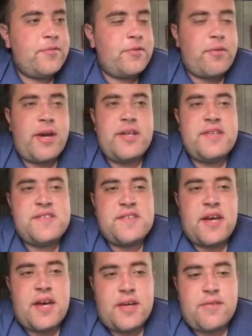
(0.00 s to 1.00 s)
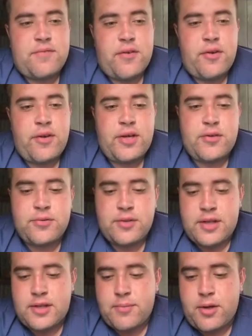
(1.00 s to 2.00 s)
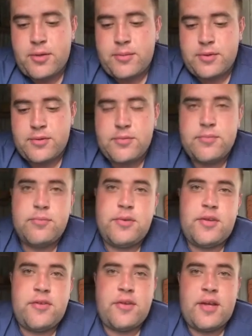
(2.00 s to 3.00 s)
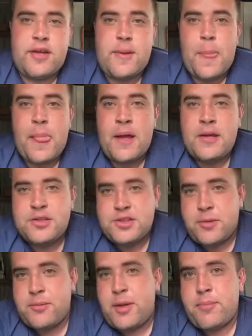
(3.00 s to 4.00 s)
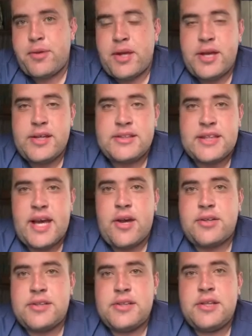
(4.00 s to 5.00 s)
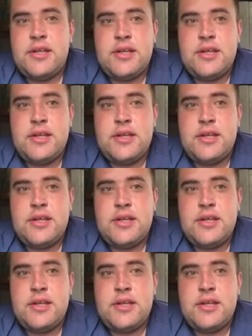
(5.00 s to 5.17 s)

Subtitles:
The Raiders aren't very good at the moment with, like, so many players out,